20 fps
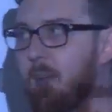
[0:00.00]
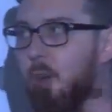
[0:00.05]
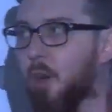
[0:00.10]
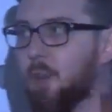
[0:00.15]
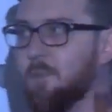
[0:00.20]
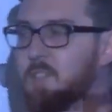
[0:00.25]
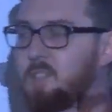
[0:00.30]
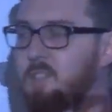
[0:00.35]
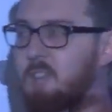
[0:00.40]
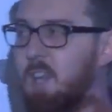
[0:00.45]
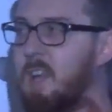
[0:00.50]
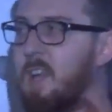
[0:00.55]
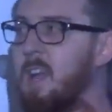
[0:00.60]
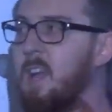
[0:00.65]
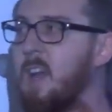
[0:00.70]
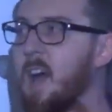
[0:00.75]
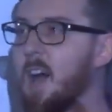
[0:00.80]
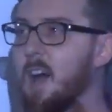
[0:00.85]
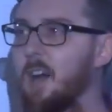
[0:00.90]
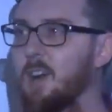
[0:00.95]
And obviously,
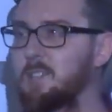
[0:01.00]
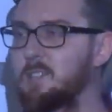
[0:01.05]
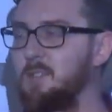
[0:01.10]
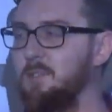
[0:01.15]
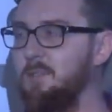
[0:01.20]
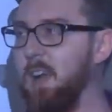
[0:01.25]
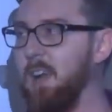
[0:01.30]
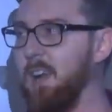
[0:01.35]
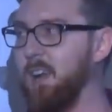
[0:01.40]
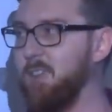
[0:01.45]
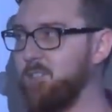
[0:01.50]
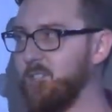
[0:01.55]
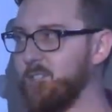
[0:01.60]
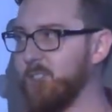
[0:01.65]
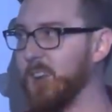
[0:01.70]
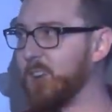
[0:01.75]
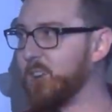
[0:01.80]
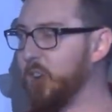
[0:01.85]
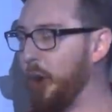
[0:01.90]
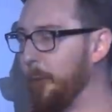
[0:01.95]
Arsene Wenger just
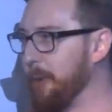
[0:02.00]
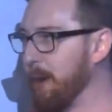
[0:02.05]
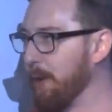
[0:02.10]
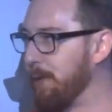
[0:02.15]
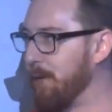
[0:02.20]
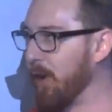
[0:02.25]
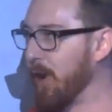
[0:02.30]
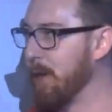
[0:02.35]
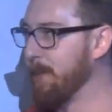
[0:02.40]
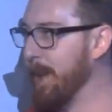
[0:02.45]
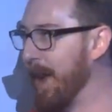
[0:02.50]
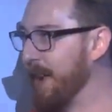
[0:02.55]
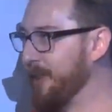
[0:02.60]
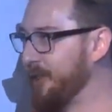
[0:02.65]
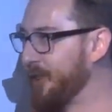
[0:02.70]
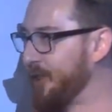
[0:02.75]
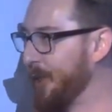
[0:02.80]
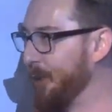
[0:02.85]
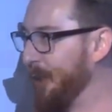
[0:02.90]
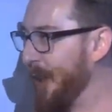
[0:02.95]
had a copy of Footy
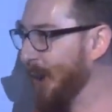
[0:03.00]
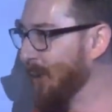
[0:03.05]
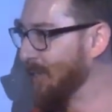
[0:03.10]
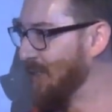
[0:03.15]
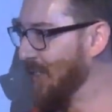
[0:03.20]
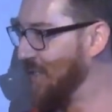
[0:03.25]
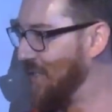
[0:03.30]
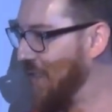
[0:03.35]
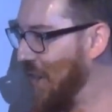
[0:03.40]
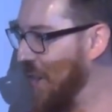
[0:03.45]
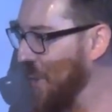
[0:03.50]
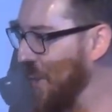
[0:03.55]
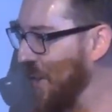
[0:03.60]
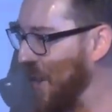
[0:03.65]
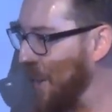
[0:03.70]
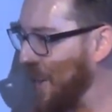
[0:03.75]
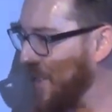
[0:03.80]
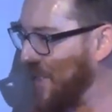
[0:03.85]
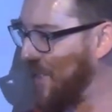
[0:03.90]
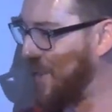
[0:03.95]
Manager 2002 a
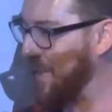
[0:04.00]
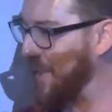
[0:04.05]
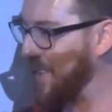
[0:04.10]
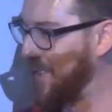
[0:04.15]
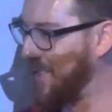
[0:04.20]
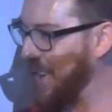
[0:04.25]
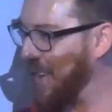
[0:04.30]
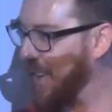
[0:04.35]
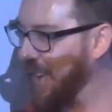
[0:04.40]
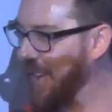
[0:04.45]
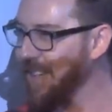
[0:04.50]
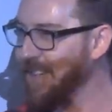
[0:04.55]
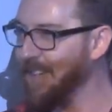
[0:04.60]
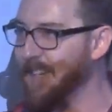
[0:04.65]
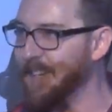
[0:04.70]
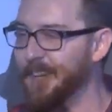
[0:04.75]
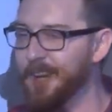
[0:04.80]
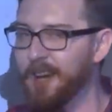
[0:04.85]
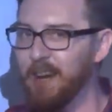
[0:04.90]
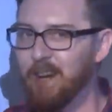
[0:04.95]
couple of summers
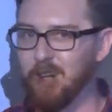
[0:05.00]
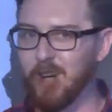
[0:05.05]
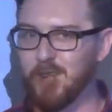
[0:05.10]
ago.